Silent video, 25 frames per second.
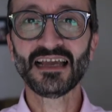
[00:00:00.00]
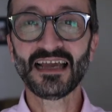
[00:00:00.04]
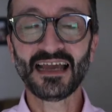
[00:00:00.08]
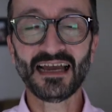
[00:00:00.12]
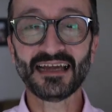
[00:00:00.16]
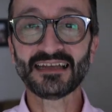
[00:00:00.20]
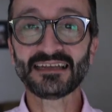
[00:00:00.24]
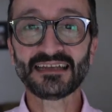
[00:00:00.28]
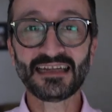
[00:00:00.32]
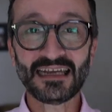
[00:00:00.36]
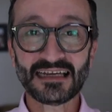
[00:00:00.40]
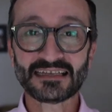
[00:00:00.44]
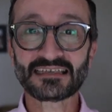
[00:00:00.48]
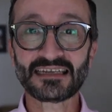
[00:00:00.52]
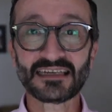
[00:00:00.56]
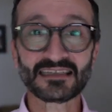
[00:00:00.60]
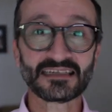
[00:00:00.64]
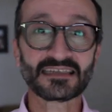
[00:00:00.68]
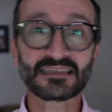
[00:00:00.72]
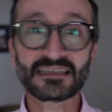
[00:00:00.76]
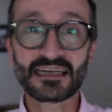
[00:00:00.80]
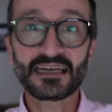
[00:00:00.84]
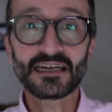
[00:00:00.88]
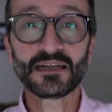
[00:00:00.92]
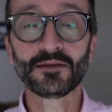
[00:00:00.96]
And yes, as
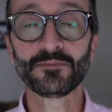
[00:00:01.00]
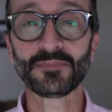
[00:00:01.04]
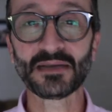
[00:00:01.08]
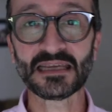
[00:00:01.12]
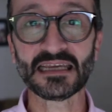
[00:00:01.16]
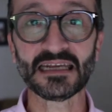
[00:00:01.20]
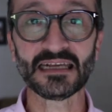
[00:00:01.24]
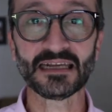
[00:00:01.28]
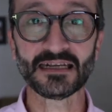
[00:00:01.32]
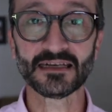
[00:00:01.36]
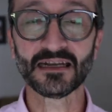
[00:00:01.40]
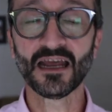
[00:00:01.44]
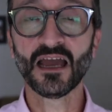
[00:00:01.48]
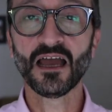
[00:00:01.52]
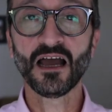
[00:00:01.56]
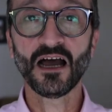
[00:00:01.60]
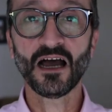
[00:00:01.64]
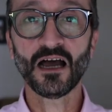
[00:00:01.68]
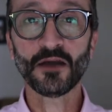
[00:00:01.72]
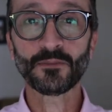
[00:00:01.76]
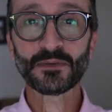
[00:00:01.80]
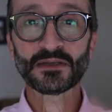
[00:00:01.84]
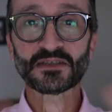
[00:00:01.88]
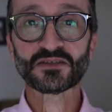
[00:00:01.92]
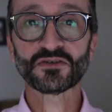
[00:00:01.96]
I said at the beginning,
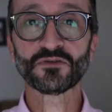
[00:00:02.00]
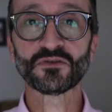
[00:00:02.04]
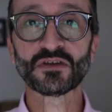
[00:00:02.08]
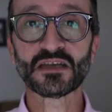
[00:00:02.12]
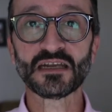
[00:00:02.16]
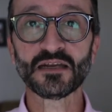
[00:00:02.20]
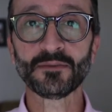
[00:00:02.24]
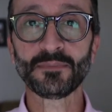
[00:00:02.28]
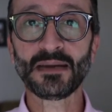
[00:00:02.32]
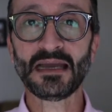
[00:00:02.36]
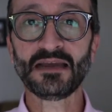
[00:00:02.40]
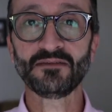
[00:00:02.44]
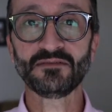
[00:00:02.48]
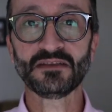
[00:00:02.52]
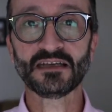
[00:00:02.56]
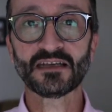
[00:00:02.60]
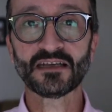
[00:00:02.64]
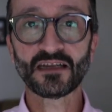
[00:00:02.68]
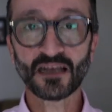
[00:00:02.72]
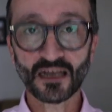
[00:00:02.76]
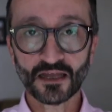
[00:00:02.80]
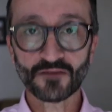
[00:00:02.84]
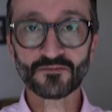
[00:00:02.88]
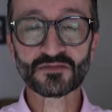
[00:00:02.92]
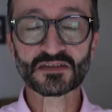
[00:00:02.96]
I'll be talking about the
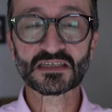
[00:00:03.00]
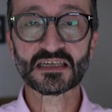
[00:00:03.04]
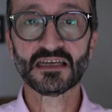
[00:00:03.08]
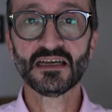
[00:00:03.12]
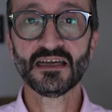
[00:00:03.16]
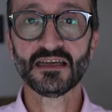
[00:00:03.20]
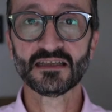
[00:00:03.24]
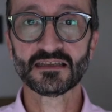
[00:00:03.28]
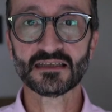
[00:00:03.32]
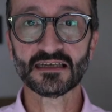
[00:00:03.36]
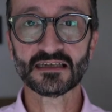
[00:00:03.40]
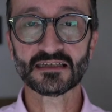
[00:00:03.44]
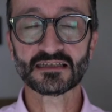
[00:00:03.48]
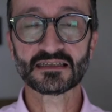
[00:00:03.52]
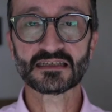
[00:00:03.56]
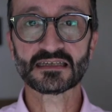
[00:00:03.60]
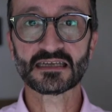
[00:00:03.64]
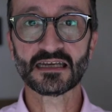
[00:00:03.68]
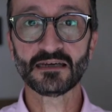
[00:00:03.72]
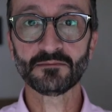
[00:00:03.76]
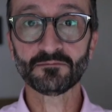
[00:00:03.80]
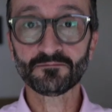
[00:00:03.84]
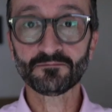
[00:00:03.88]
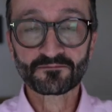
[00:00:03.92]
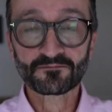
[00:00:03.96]
gloves that,
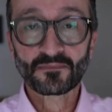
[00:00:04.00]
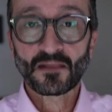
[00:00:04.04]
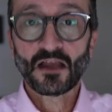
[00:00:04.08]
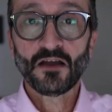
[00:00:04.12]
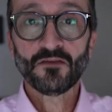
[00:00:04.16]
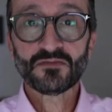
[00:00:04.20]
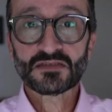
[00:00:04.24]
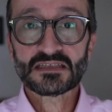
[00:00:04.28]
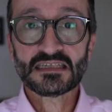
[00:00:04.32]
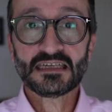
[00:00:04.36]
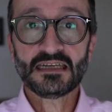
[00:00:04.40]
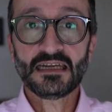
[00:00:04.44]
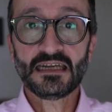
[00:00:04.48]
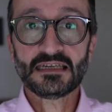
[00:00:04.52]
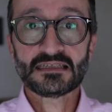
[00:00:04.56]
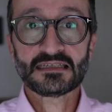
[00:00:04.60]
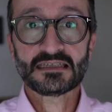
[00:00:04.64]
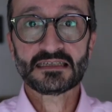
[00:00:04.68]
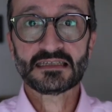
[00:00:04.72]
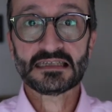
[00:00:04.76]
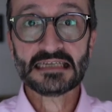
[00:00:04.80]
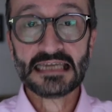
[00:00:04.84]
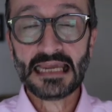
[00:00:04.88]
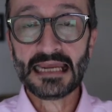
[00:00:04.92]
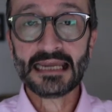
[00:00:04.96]
obviously
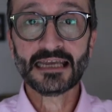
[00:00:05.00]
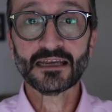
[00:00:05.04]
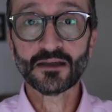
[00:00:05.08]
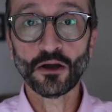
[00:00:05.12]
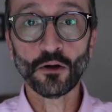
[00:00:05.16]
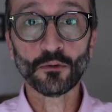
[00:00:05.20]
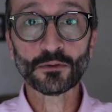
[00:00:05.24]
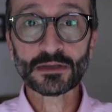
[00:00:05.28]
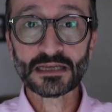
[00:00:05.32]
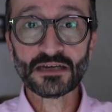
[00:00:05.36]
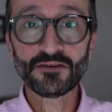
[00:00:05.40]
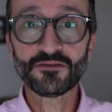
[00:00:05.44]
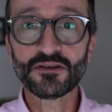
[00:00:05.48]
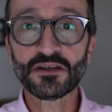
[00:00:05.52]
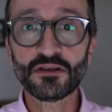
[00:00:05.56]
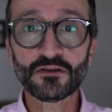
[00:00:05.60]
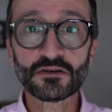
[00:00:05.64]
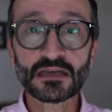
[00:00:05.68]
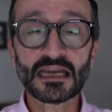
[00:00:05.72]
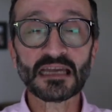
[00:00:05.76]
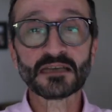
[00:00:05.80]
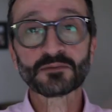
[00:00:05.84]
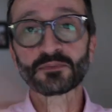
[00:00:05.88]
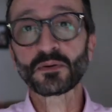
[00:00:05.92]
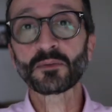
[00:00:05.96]
it's getting cold here in the
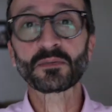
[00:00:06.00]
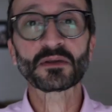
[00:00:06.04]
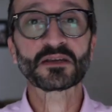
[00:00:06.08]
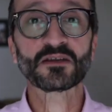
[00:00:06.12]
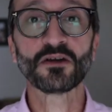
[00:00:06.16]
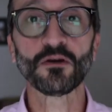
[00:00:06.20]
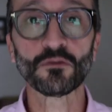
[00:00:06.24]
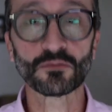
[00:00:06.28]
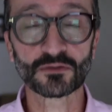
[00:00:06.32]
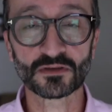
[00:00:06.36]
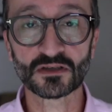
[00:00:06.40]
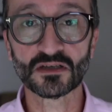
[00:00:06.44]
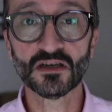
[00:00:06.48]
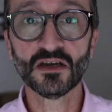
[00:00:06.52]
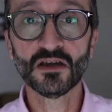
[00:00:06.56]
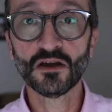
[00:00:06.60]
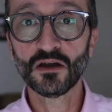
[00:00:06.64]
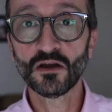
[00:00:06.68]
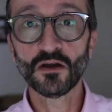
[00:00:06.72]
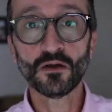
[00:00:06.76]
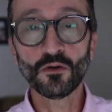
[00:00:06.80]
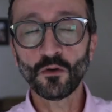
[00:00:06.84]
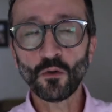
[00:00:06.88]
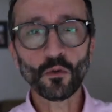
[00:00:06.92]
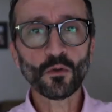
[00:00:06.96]
UK, it's probably cold
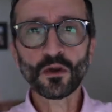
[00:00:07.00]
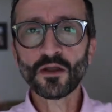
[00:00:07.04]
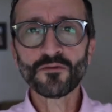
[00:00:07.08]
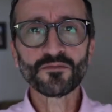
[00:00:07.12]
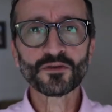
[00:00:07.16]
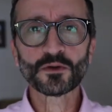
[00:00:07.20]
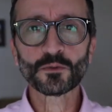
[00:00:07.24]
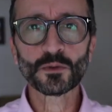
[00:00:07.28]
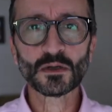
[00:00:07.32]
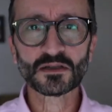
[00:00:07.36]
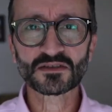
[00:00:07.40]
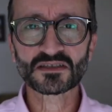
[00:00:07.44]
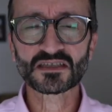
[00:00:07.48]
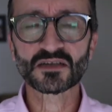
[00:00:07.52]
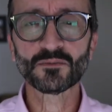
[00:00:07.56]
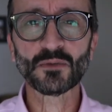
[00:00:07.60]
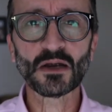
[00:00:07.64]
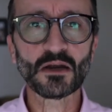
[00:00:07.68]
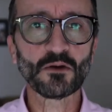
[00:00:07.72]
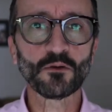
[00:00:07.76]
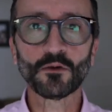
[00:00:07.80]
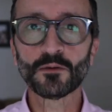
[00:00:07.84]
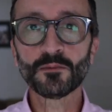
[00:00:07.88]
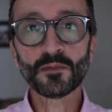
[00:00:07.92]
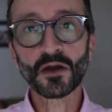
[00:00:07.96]
all over the world
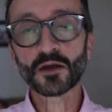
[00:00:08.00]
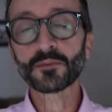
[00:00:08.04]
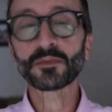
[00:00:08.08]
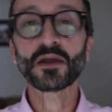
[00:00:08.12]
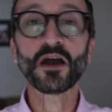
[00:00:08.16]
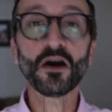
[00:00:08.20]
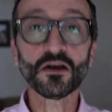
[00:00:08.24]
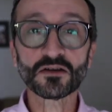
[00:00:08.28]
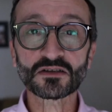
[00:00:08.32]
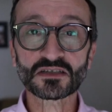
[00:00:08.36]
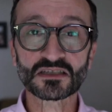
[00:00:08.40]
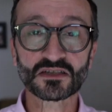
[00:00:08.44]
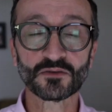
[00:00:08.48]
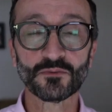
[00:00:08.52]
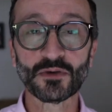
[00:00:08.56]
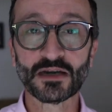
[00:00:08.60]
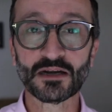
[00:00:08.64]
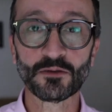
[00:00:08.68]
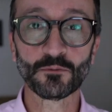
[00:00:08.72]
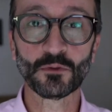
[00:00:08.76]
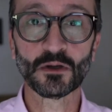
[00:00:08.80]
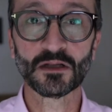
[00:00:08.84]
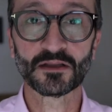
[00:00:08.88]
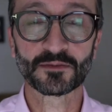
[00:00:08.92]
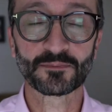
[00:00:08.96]
somewhere, or it might be hot somewhere in
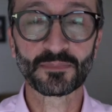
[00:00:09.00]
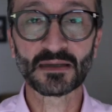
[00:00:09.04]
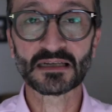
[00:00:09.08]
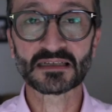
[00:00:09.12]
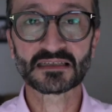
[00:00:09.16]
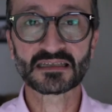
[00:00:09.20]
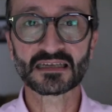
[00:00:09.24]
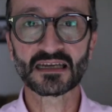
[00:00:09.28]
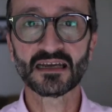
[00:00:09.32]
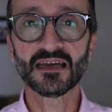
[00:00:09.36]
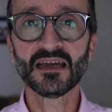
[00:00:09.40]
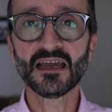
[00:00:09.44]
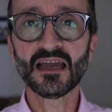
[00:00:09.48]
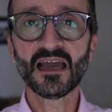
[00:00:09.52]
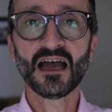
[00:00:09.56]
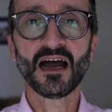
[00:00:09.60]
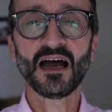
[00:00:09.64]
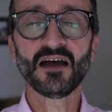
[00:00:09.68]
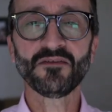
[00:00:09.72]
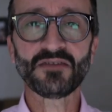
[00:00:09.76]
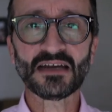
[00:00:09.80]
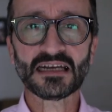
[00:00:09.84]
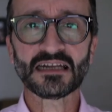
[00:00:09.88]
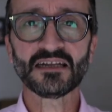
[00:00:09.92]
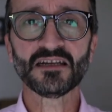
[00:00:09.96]
the world, but
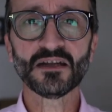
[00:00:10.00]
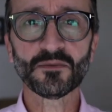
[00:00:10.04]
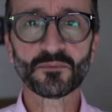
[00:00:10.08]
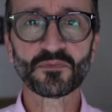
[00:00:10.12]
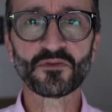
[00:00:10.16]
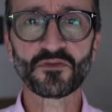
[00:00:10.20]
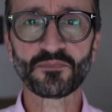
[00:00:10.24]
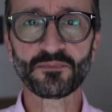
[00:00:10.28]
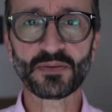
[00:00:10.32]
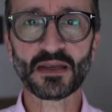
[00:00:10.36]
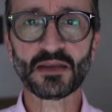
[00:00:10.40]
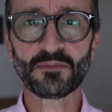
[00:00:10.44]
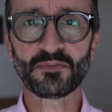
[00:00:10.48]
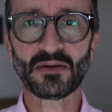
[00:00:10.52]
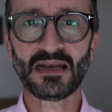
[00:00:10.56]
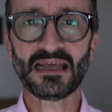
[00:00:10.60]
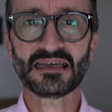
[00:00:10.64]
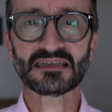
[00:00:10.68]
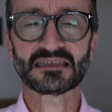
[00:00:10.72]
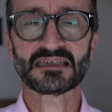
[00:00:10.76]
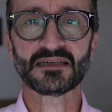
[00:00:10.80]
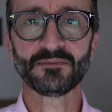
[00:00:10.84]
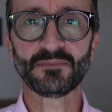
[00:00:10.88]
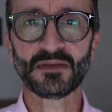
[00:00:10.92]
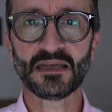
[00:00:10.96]
I've had a number of people
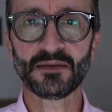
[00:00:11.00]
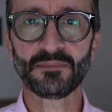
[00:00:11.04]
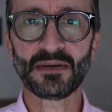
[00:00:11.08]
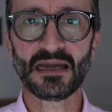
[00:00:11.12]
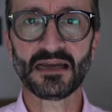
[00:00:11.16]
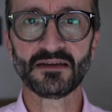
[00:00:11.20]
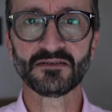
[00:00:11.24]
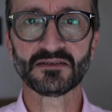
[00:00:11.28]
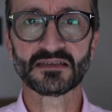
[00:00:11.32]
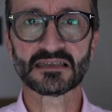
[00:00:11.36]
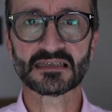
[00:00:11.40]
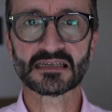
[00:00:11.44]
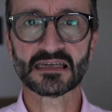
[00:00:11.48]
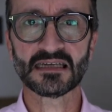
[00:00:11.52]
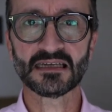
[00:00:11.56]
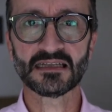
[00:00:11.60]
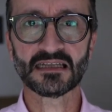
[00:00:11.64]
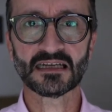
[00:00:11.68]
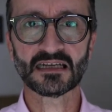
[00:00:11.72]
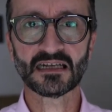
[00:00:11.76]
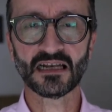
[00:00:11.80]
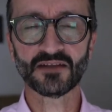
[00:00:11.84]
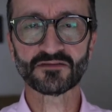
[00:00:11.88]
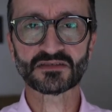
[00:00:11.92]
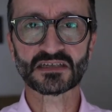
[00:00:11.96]
asking me about
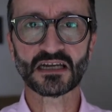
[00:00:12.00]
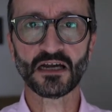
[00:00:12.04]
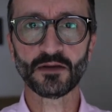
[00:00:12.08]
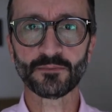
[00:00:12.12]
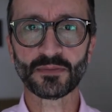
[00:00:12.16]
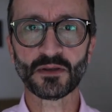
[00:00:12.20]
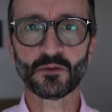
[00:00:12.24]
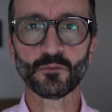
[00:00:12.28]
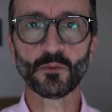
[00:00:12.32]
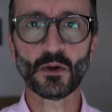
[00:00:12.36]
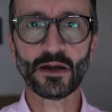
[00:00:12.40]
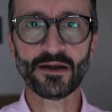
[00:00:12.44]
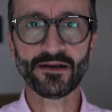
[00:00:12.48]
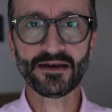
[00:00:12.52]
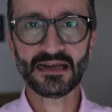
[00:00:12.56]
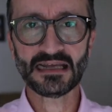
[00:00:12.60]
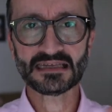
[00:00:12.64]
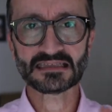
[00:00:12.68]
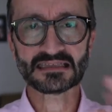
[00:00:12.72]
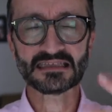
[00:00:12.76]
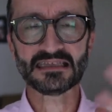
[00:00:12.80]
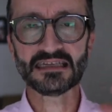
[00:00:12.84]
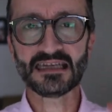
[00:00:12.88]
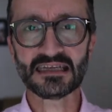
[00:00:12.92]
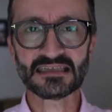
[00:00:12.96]
the gloves that I've been wearing,
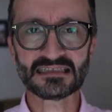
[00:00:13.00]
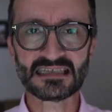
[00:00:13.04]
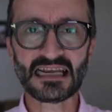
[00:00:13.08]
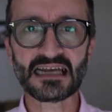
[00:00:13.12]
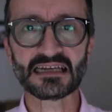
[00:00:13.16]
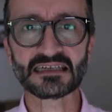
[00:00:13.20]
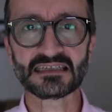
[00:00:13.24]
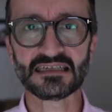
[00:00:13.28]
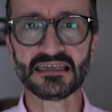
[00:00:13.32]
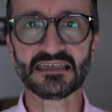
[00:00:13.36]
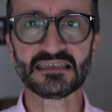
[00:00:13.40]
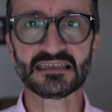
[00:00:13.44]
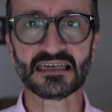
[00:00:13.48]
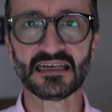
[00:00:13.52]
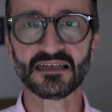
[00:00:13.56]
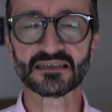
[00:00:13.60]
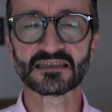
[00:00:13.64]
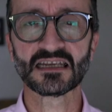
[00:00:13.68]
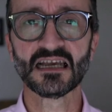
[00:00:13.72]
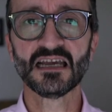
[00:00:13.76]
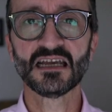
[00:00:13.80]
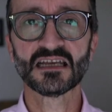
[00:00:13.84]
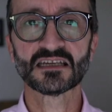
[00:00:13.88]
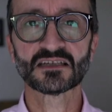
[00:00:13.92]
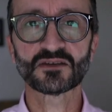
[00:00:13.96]
asking exact
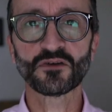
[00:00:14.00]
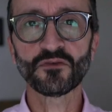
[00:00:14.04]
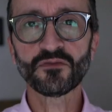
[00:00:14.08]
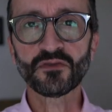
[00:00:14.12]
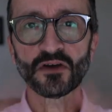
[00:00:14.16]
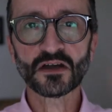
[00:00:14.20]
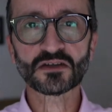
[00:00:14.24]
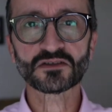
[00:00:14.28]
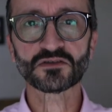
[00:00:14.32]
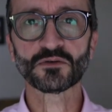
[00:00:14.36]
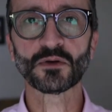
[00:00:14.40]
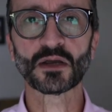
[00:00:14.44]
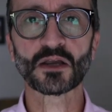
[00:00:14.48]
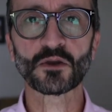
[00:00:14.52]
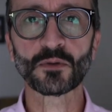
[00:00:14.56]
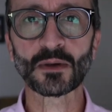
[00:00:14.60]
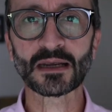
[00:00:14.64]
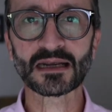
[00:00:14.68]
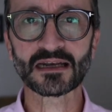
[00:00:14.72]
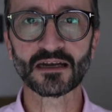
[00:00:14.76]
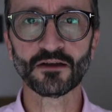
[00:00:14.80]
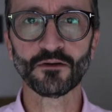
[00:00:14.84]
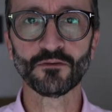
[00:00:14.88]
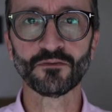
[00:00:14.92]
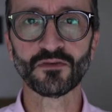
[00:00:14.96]
details, so I thought I'd do a
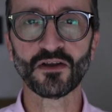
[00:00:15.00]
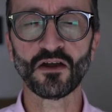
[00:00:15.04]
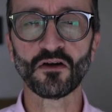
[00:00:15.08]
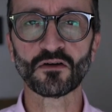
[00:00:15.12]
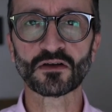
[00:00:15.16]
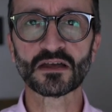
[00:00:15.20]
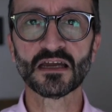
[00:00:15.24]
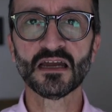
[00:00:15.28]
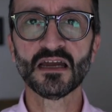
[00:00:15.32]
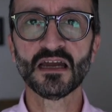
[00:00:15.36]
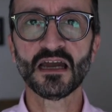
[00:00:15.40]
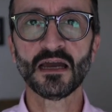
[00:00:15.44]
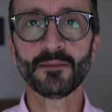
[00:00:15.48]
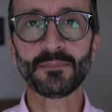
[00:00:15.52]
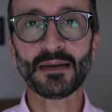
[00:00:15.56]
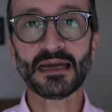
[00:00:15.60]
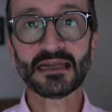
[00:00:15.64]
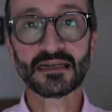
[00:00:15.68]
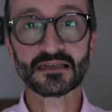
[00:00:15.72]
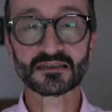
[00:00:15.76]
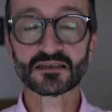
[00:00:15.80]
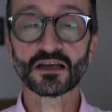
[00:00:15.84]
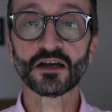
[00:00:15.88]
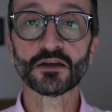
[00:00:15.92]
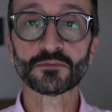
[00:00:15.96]
quick little vlog
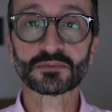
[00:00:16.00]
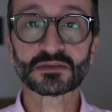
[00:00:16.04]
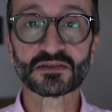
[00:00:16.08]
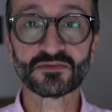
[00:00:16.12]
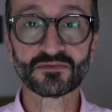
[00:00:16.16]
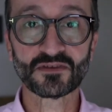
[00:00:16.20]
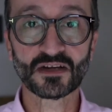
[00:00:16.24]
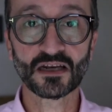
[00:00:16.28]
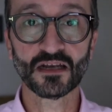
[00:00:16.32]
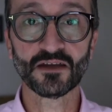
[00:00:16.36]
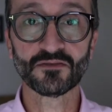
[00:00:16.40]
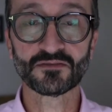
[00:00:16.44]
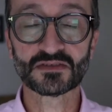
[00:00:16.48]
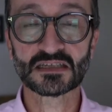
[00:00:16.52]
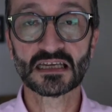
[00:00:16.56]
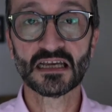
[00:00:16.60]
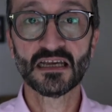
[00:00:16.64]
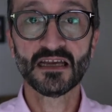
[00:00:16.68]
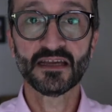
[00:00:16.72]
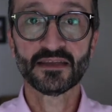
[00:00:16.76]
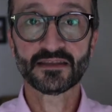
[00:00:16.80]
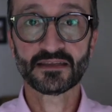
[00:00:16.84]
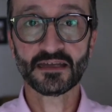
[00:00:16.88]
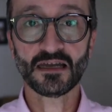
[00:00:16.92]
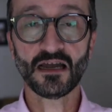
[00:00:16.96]
about the types of gloves
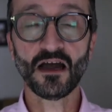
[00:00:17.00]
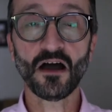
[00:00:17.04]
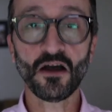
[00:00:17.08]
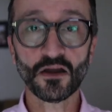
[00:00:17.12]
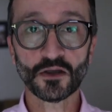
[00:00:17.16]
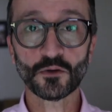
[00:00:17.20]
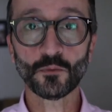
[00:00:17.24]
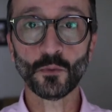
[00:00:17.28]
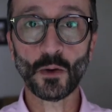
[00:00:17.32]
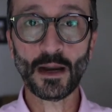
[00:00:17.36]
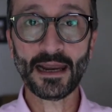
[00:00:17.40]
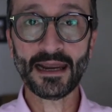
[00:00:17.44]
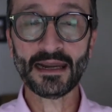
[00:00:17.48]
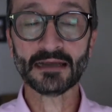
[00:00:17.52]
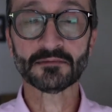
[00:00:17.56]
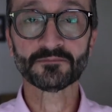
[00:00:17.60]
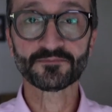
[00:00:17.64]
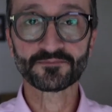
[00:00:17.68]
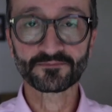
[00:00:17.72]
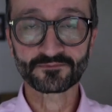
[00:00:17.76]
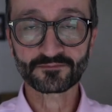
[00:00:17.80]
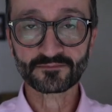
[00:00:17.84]
that I wear